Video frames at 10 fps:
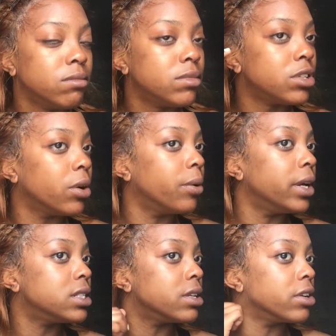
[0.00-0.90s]
So
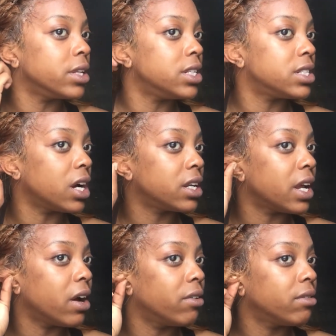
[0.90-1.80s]
it's literally stuck
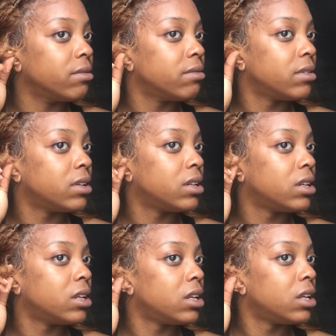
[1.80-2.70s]
down.
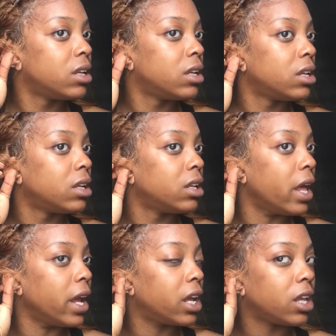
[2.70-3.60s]

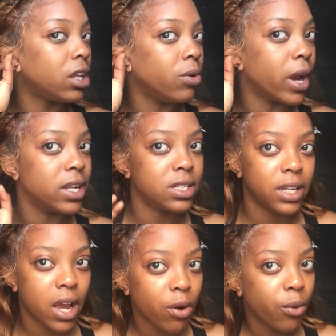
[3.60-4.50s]
Like, you guys
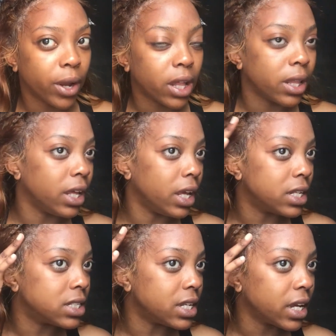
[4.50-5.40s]
see how quickly
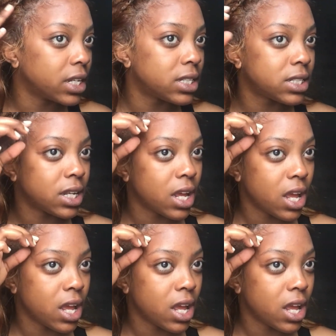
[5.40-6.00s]
it sticks?